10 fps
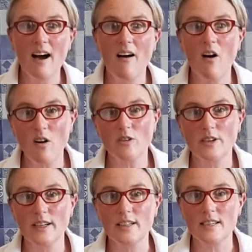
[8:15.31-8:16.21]
all going
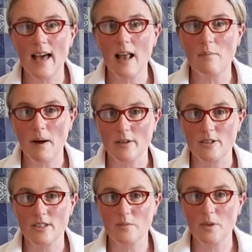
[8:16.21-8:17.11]
in to help
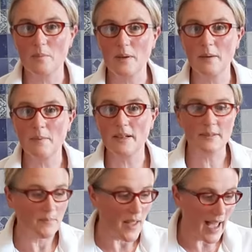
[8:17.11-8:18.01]
out with people
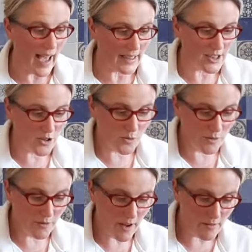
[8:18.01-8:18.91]
and doing
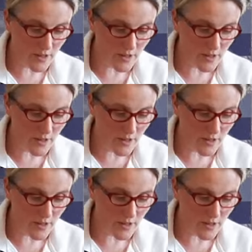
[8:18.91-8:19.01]
favours.